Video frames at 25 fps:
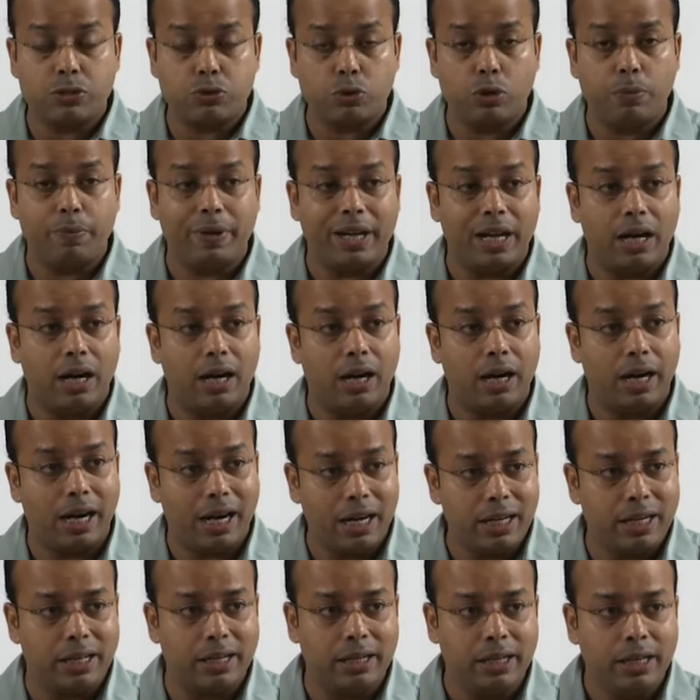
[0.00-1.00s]
will be
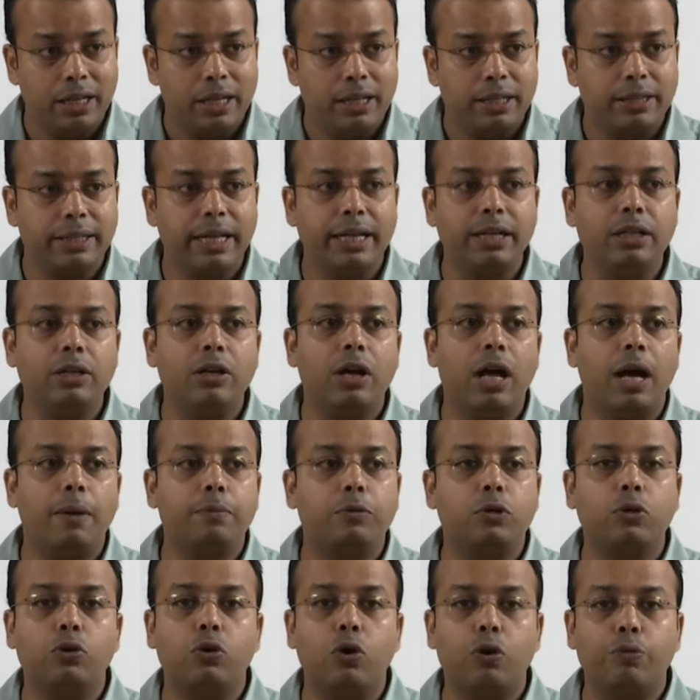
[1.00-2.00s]
harder, then you have
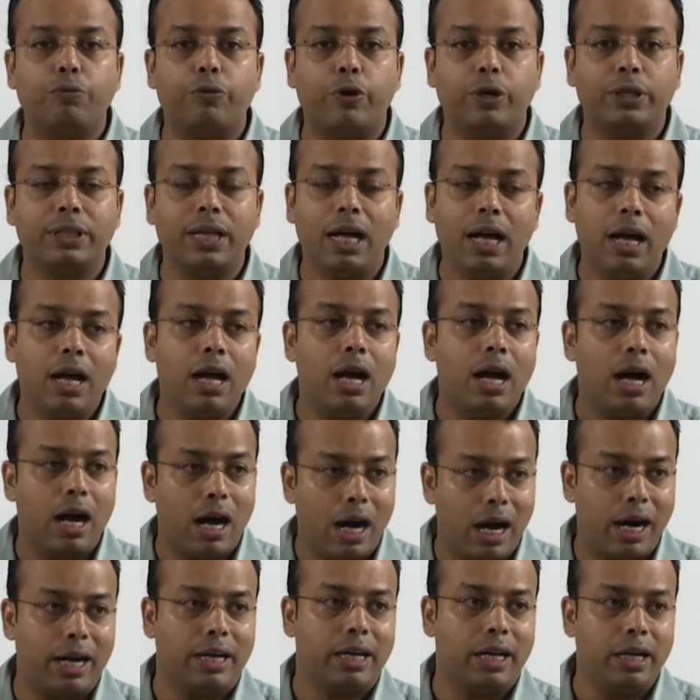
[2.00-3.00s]
to go for the
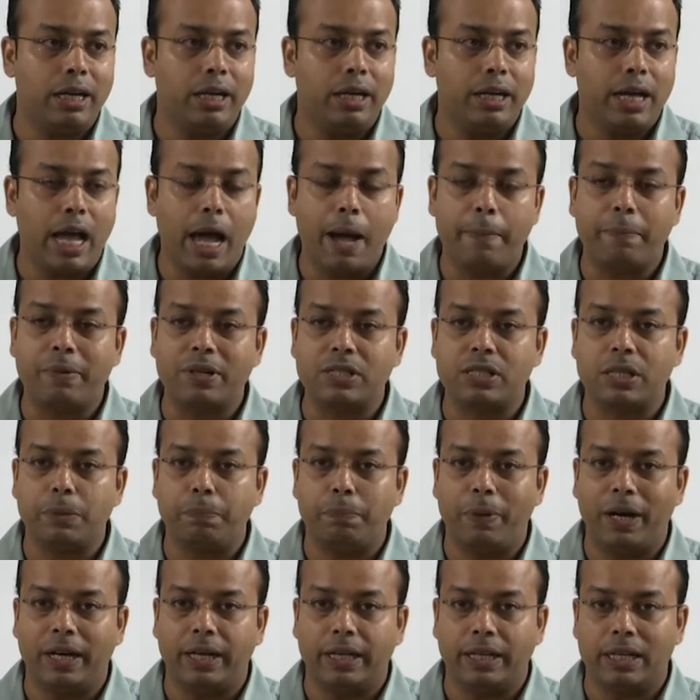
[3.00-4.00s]
harder abrasive
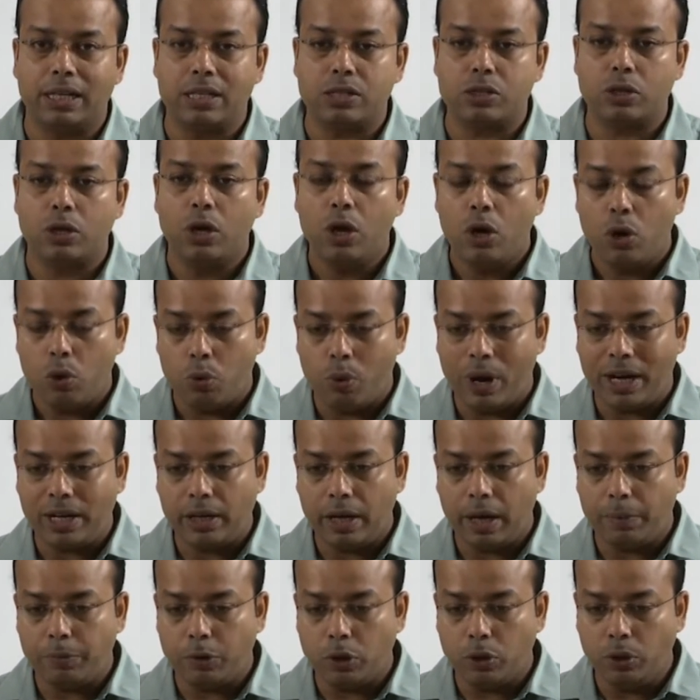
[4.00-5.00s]
particles. What
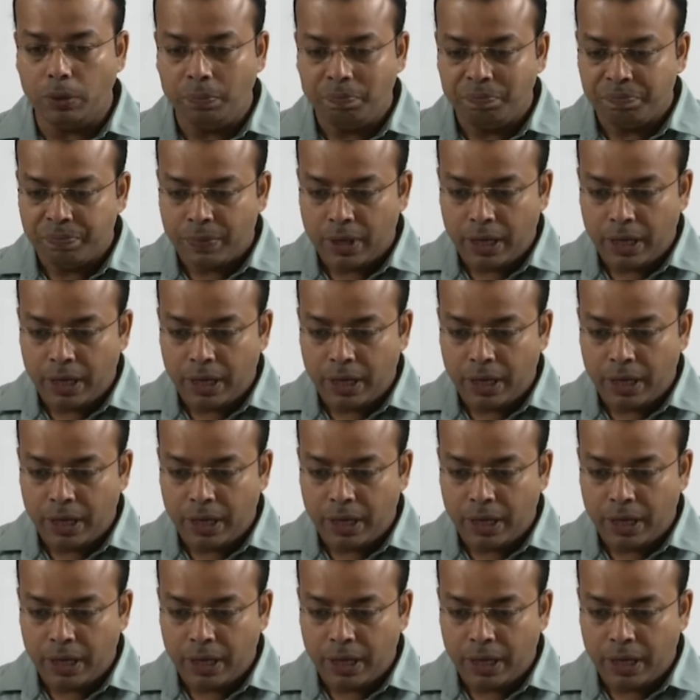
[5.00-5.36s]
you have to do?